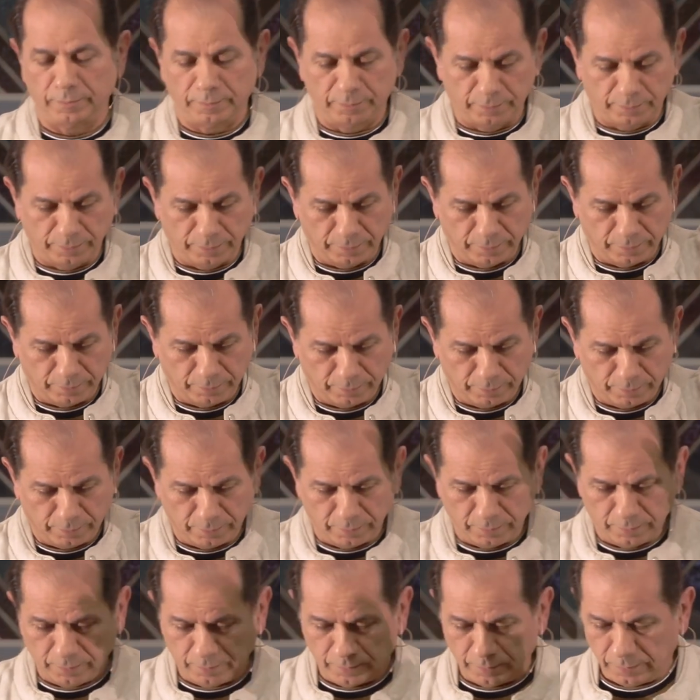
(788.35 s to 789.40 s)

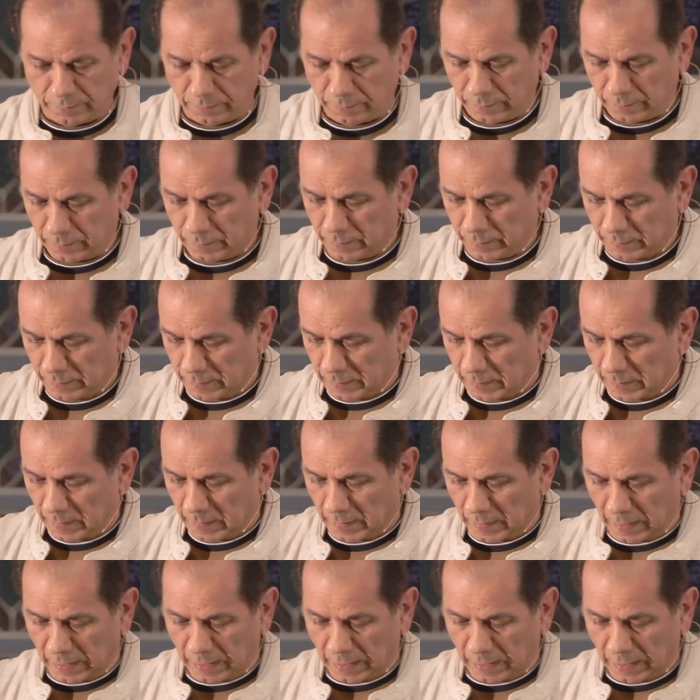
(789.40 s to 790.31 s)
Nobody speaks.